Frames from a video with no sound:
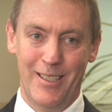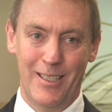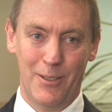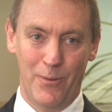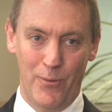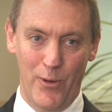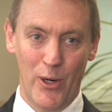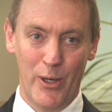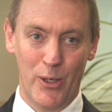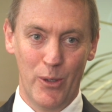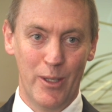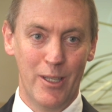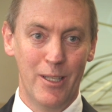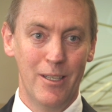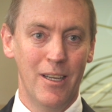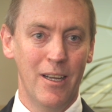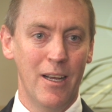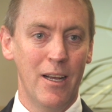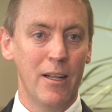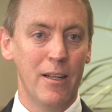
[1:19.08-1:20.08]
It's very good.
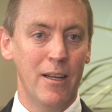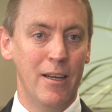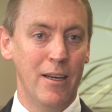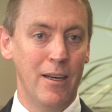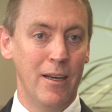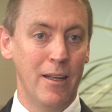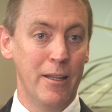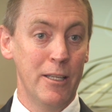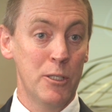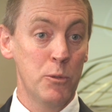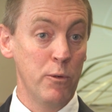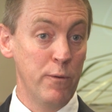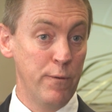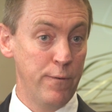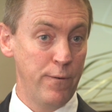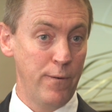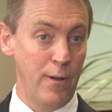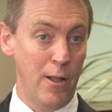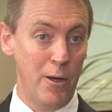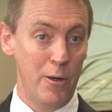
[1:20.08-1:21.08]
This will
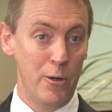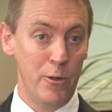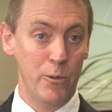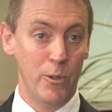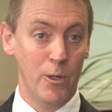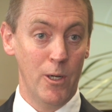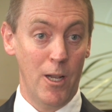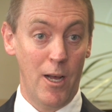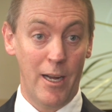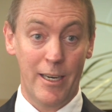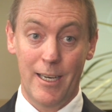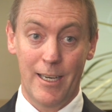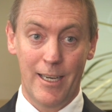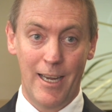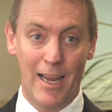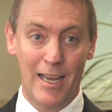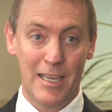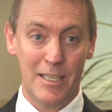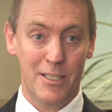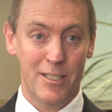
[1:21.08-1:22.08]
flow like a
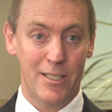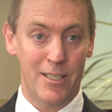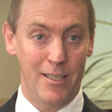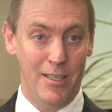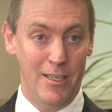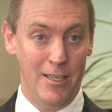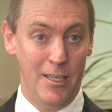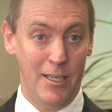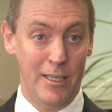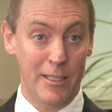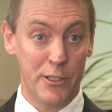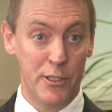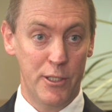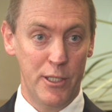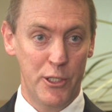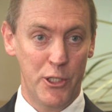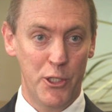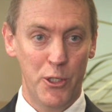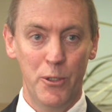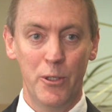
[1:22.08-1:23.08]
gas in
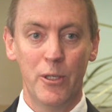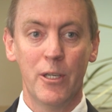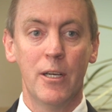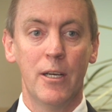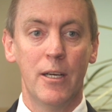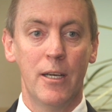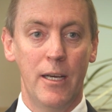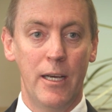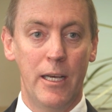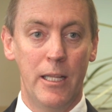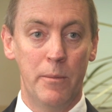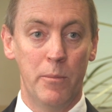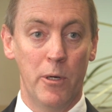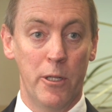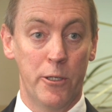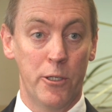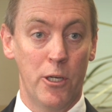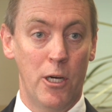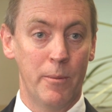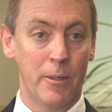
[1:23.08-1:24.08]
situ, and then by
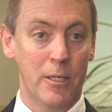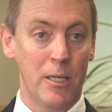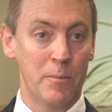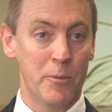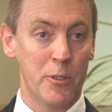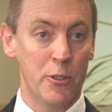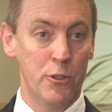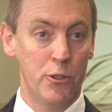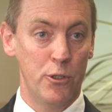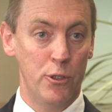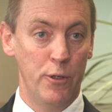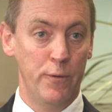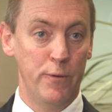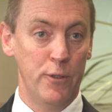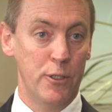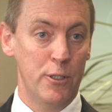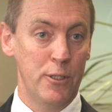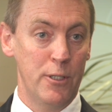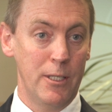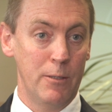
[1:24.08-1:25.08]
the time it comes to
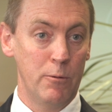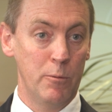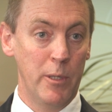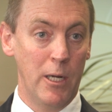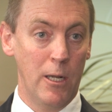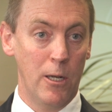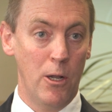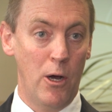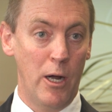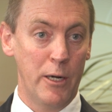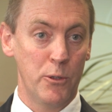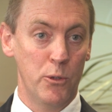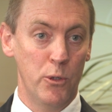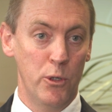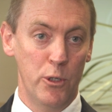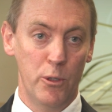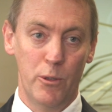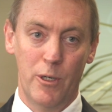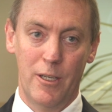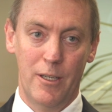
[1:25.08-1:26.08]
surface it will be a light
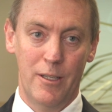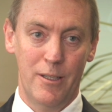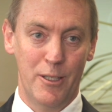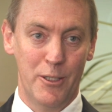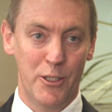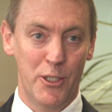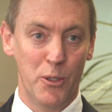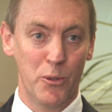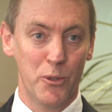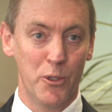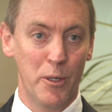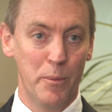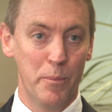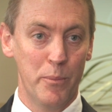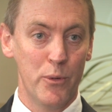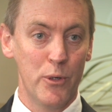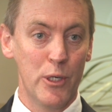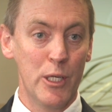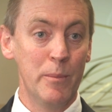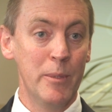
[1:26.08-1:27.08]
oil that sells at a
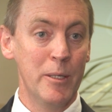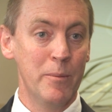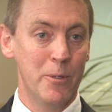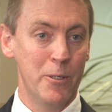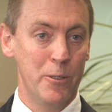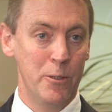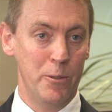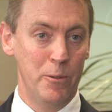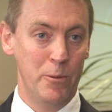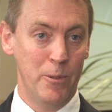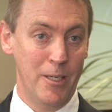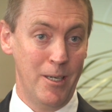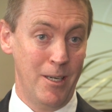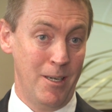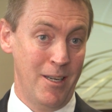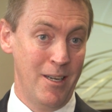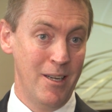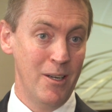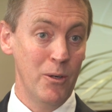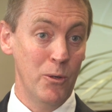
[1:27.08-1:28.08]
premium
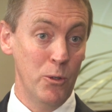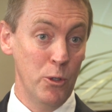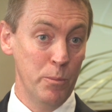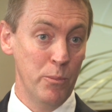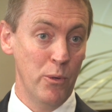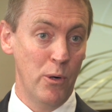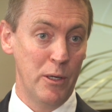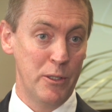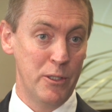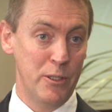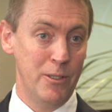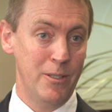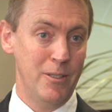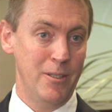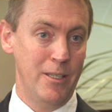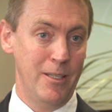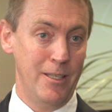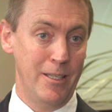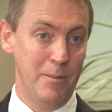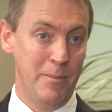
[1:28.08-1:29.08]
to oil prices
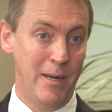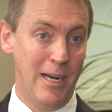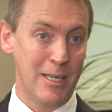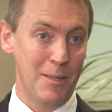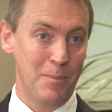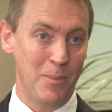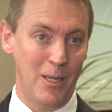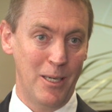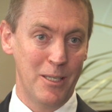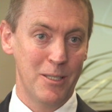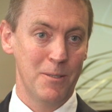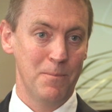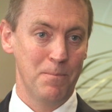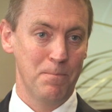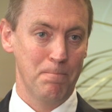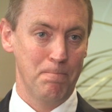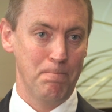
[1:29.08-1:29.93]
in the marketplace.